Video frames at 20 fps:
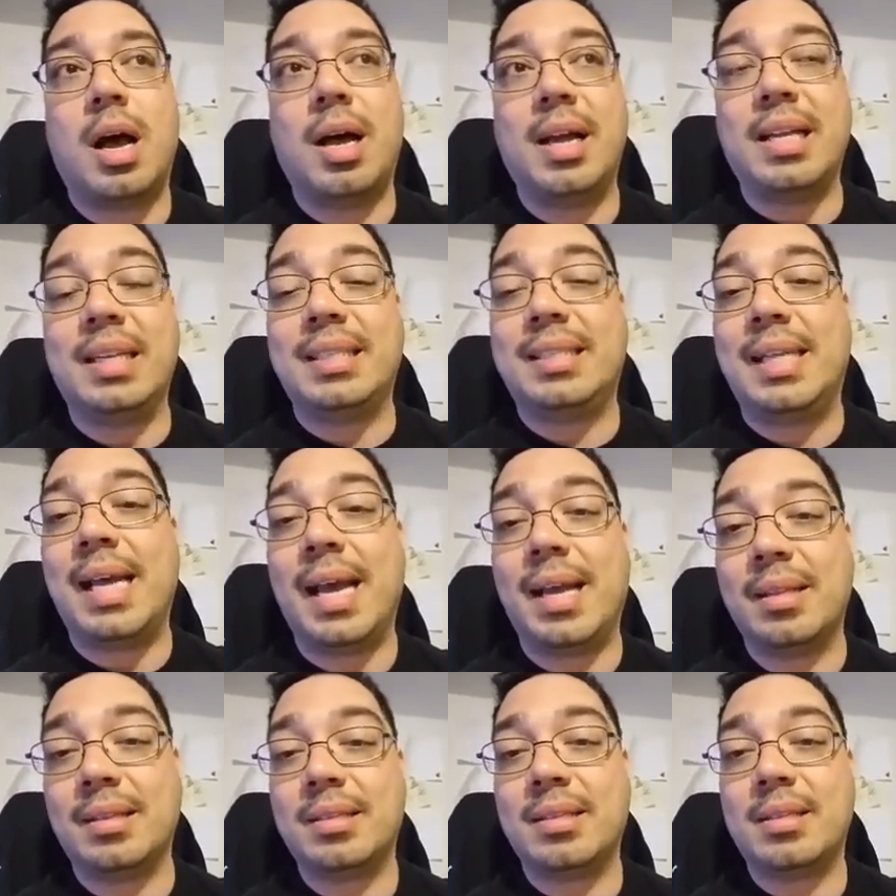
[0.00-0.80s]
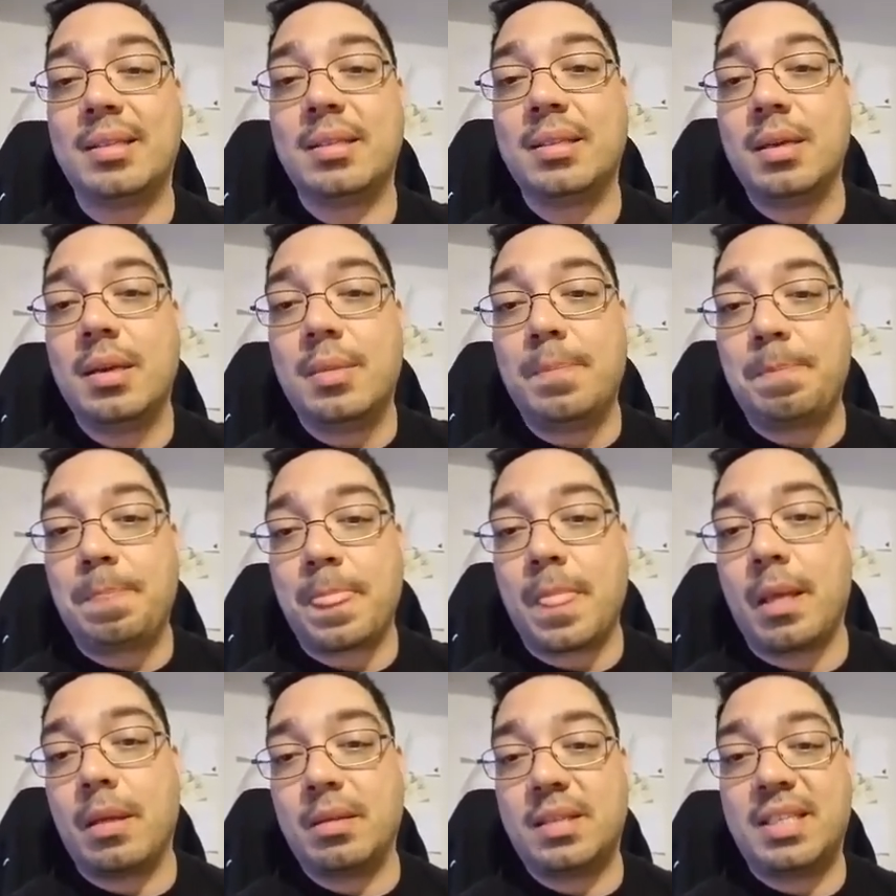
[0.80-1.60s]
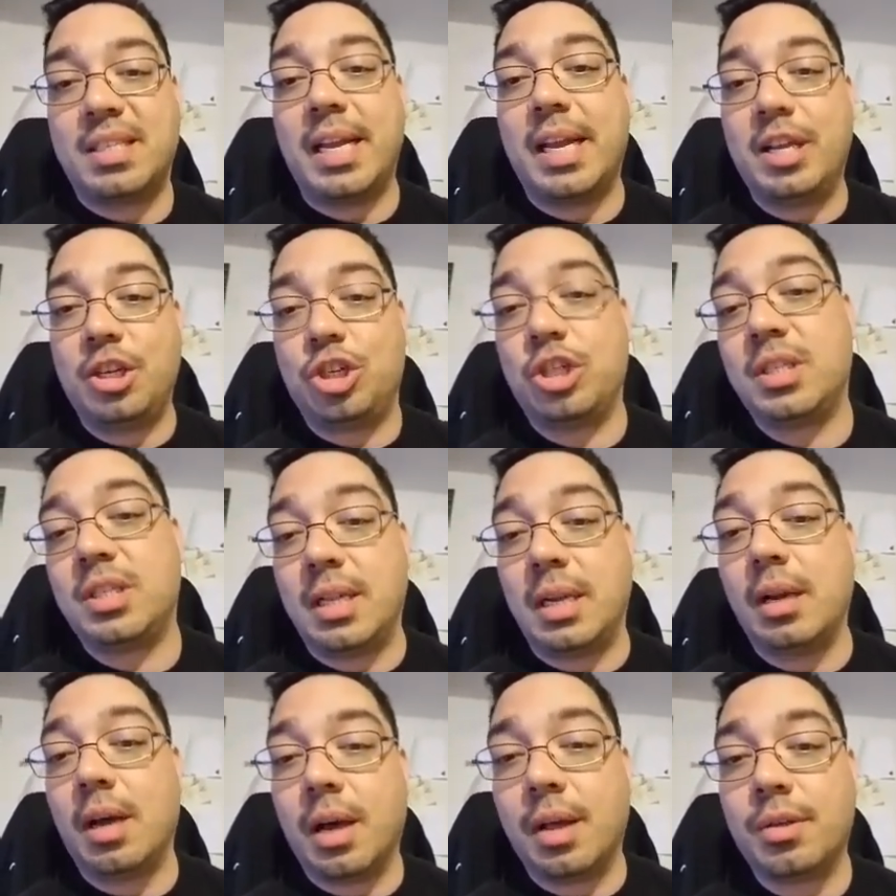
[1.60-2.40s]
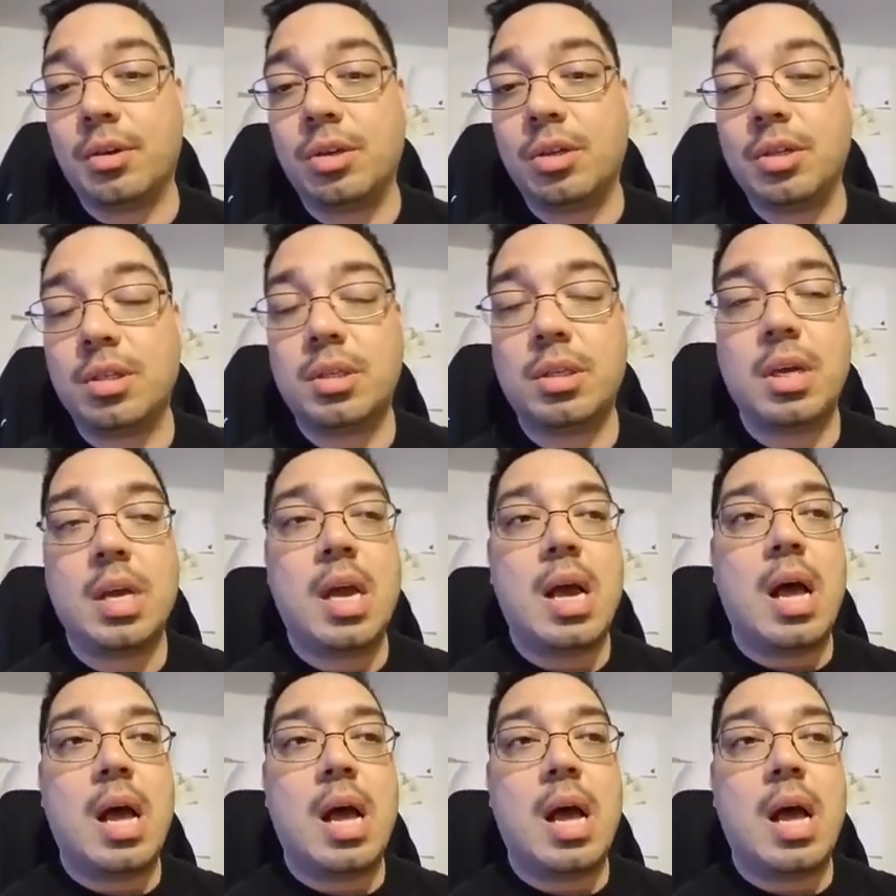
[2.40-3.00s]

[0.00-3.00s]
intense stages than others,